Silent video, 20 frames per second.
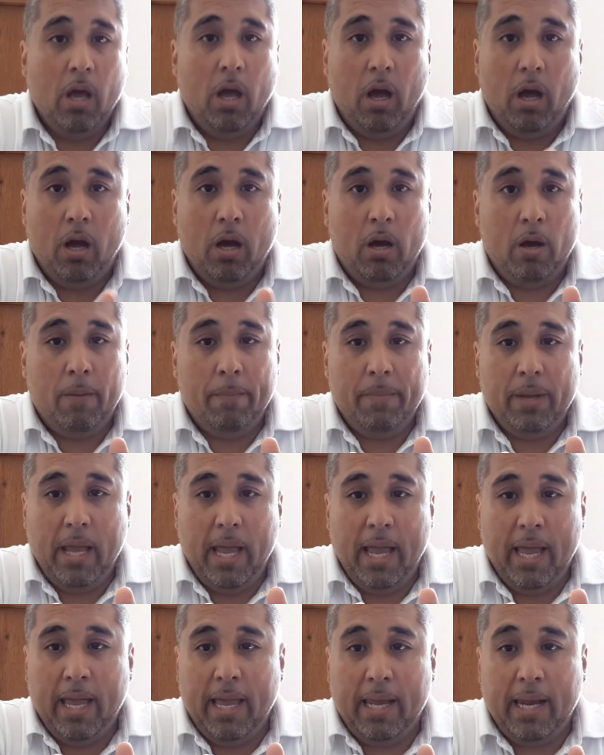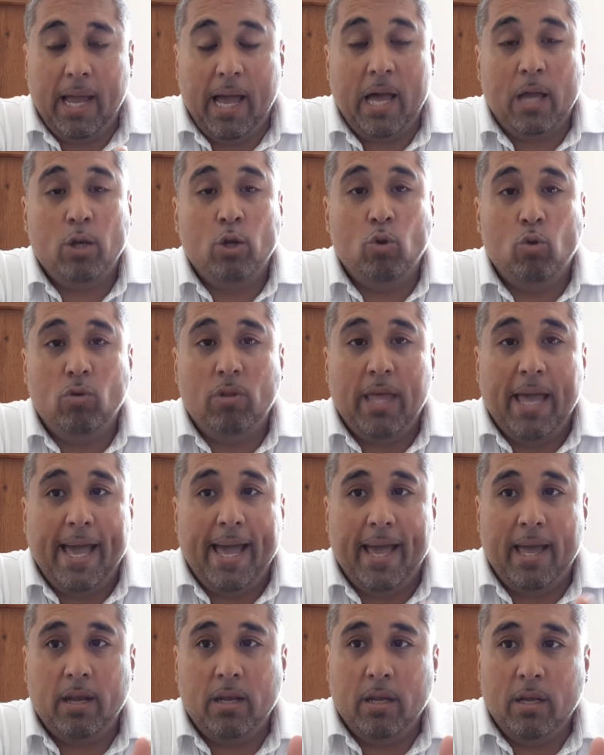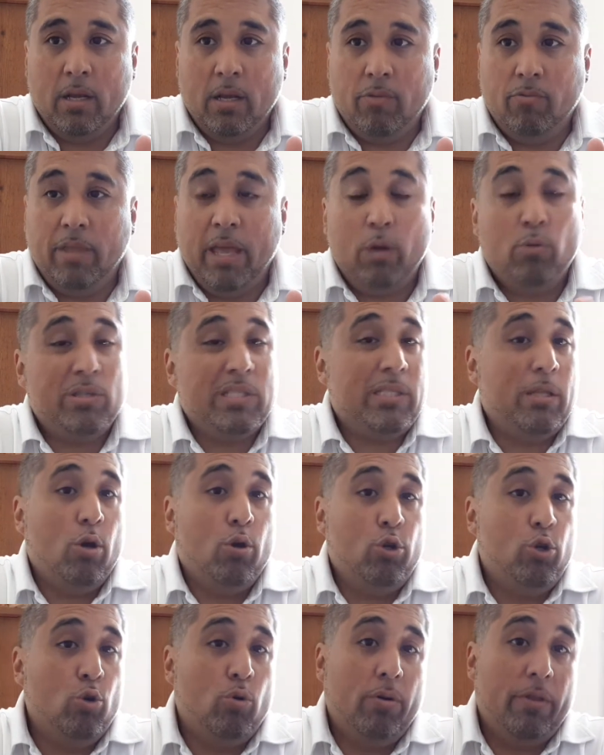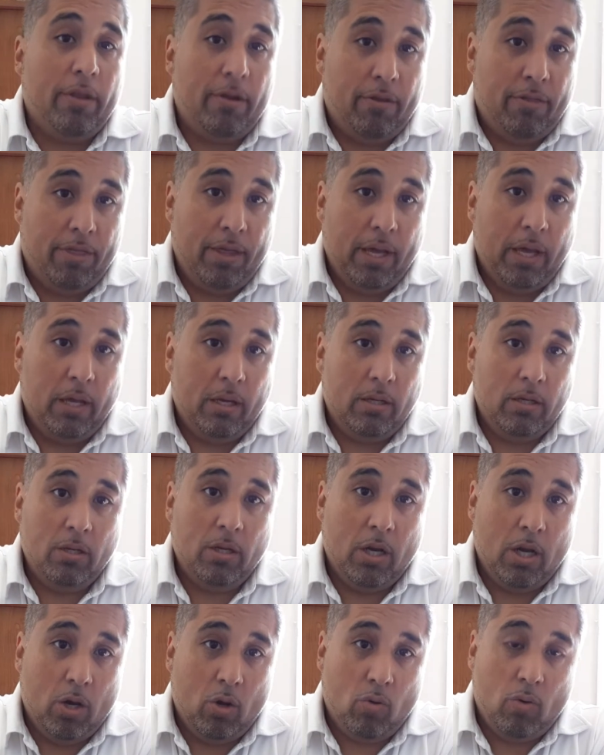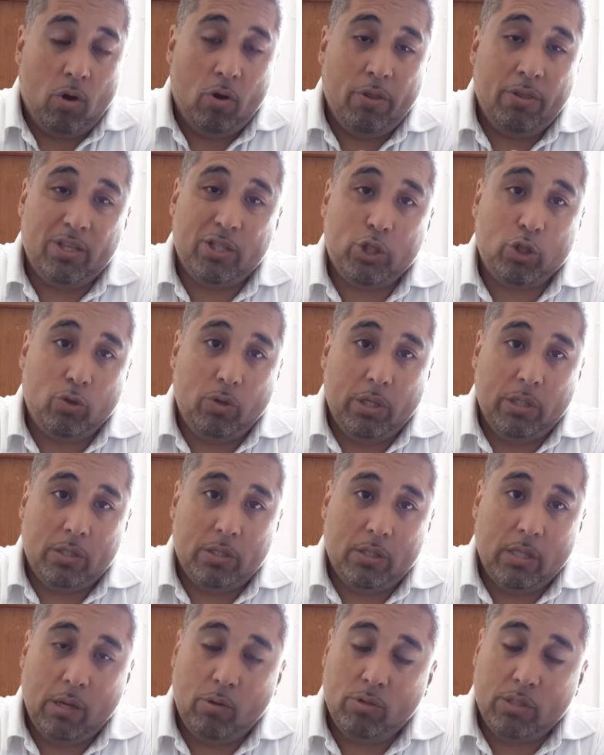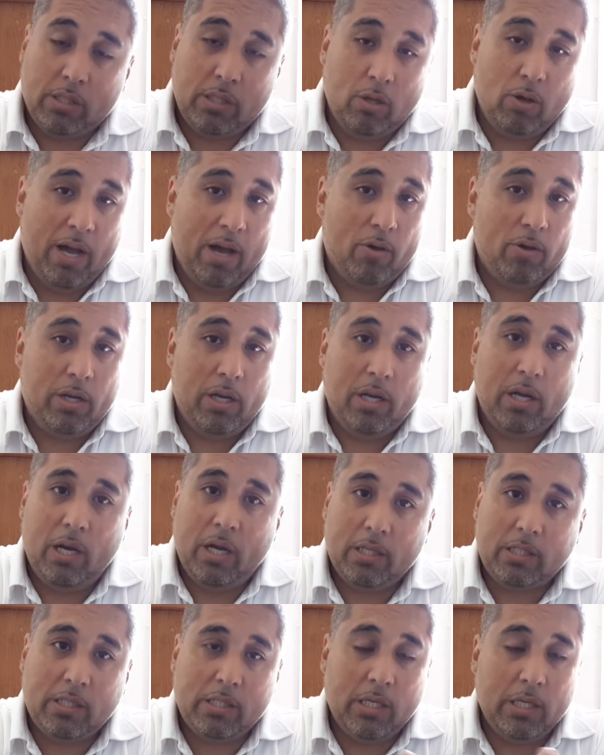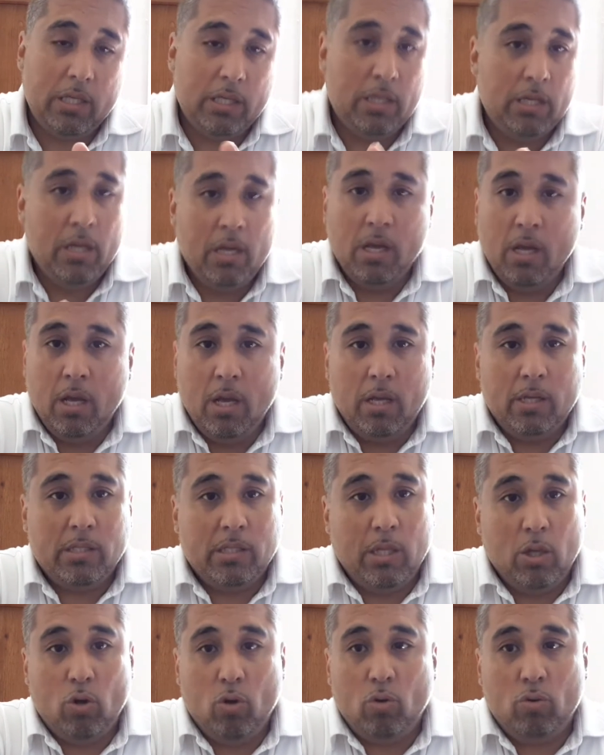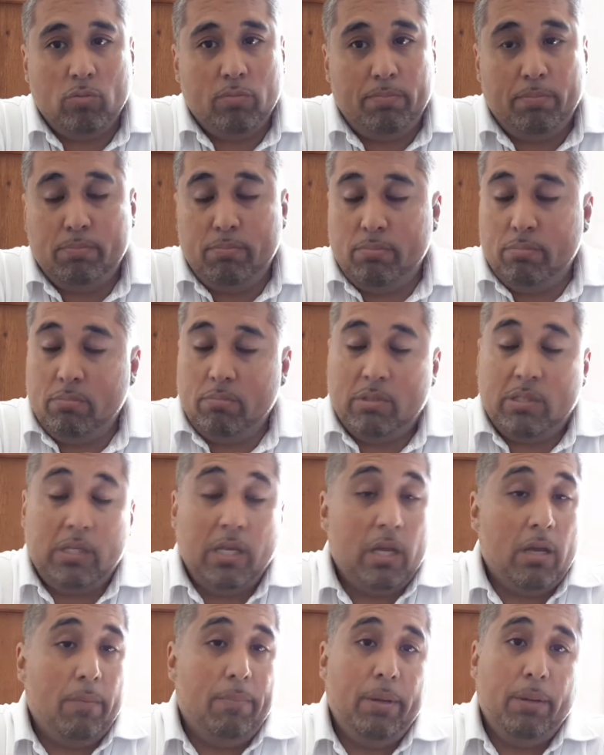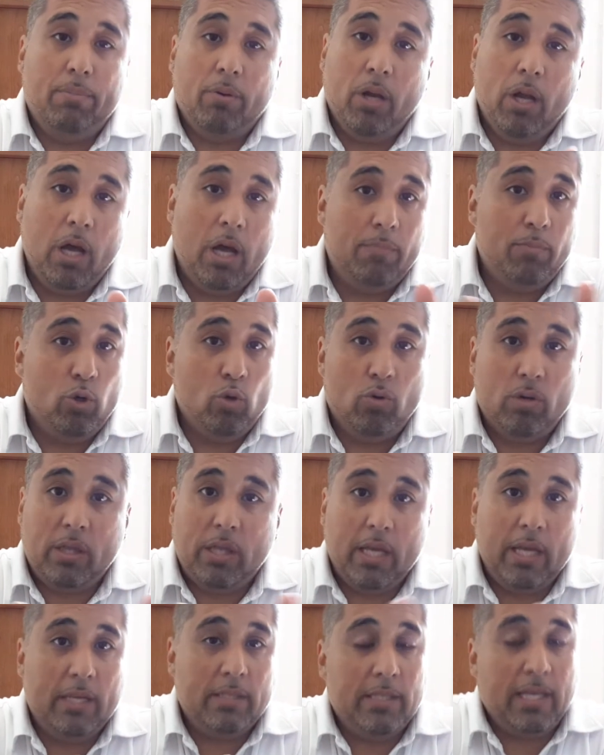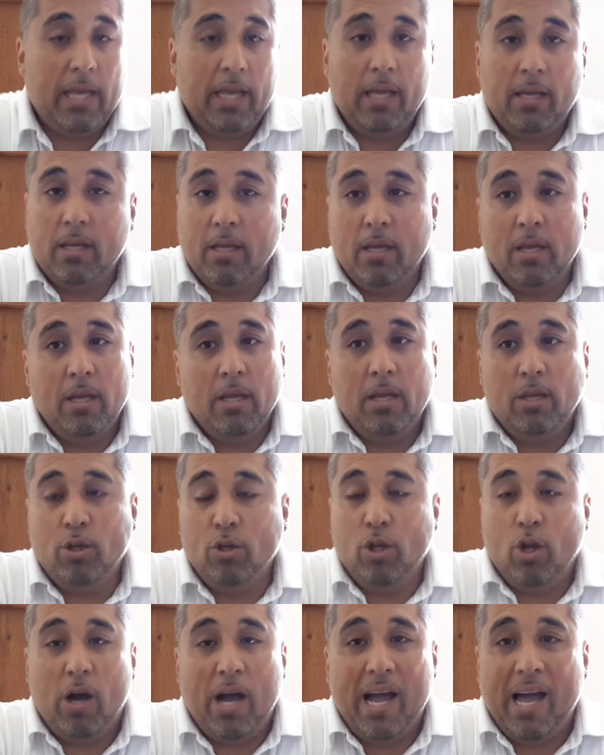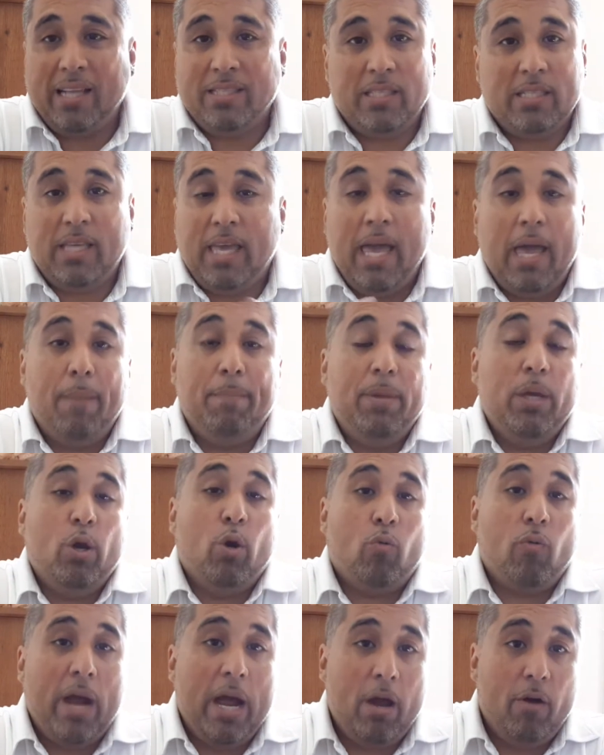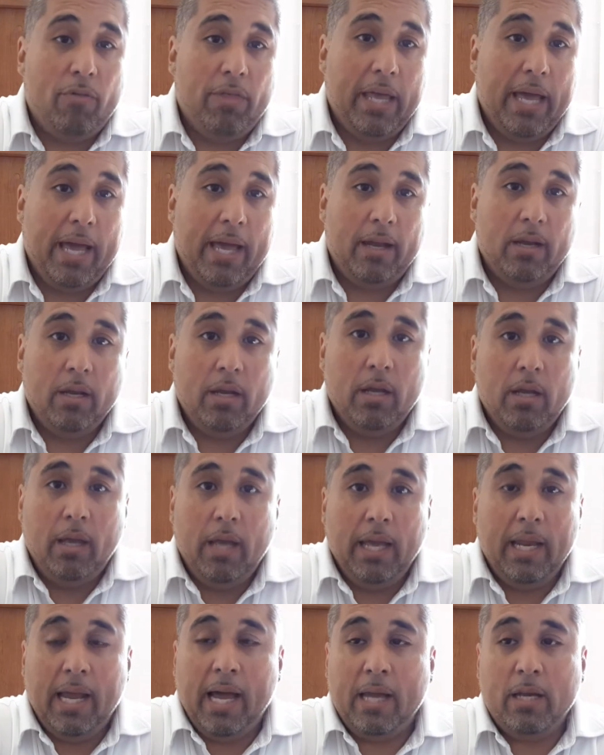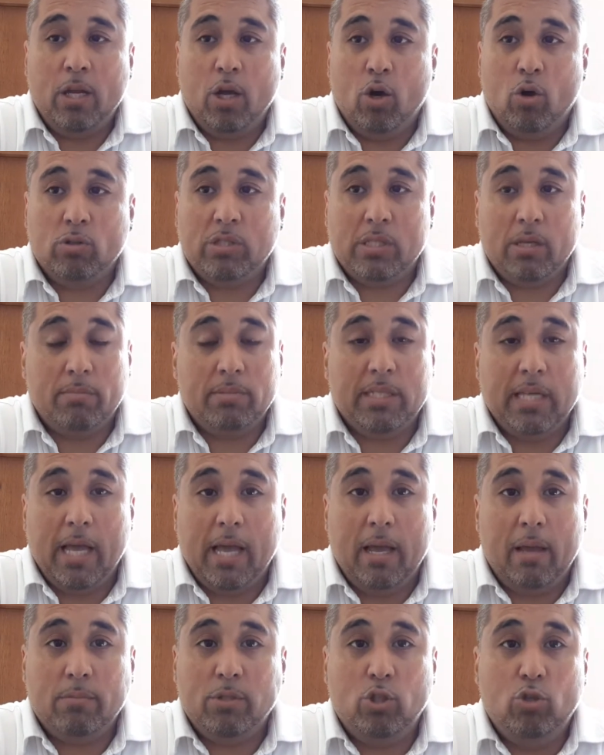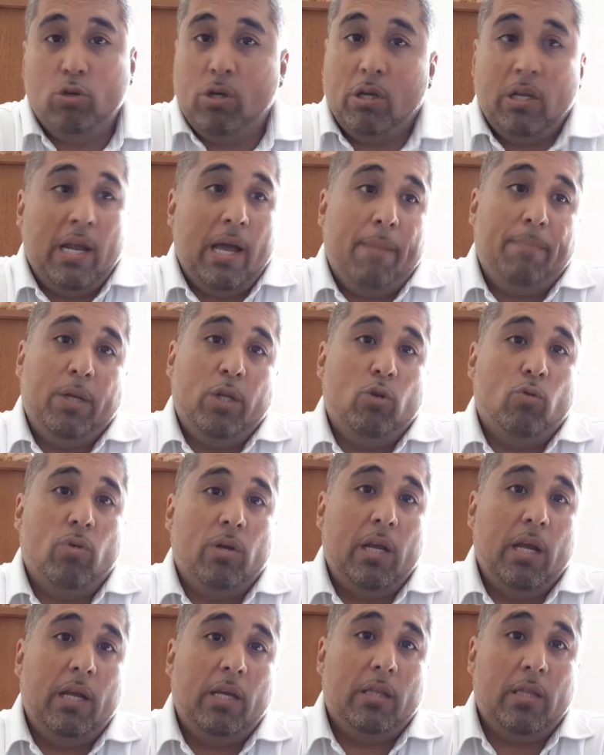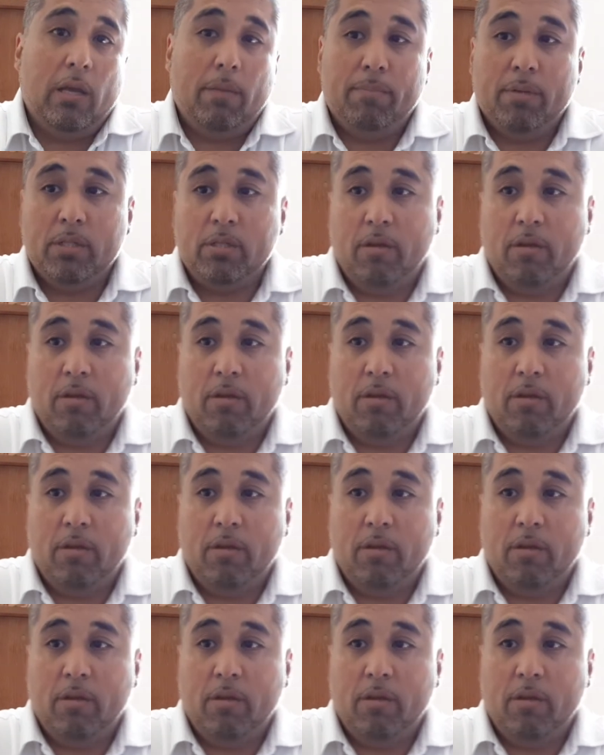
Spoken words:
And I knew that they were still doing their thing, on the streets. They were still out there hustling, still sticking people up, doing things I just can't be around that. And I know sometimes you could not be doing anything, but